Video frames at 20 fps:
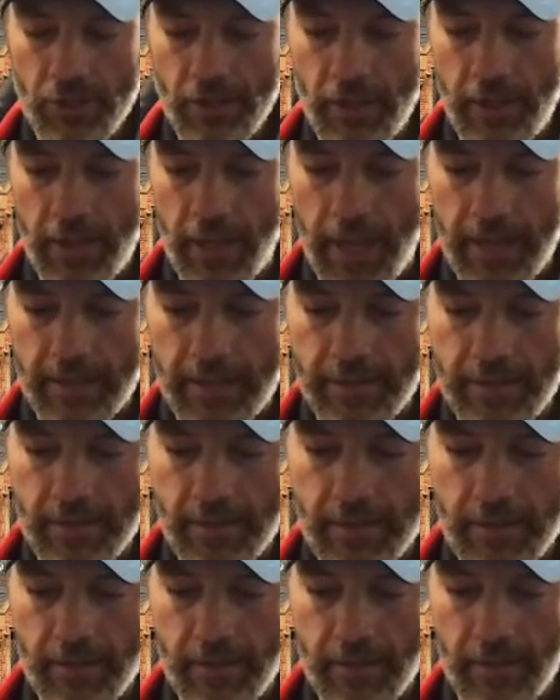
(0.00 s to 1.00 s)
It has,
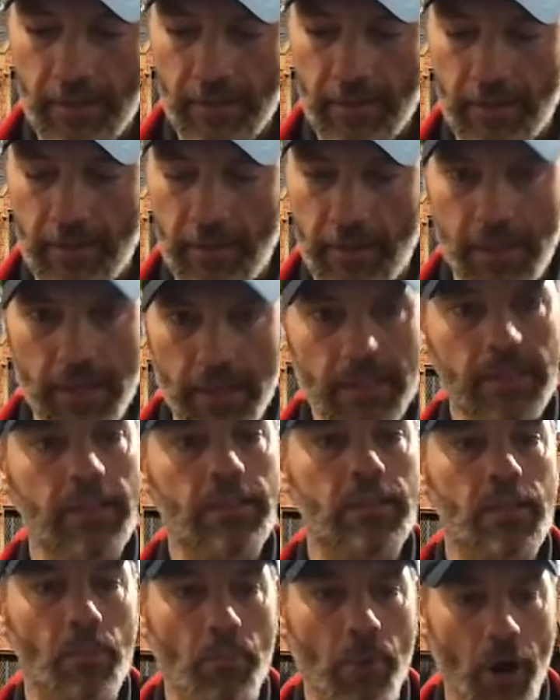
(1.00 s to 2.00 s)
this
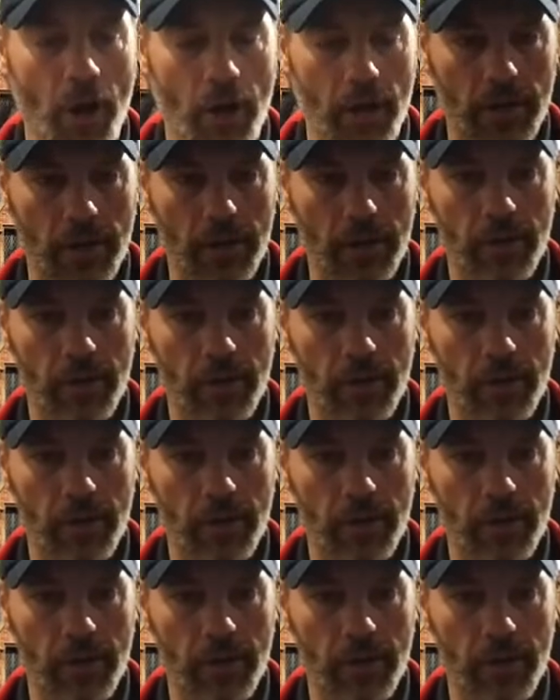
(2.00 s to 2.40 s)
is the park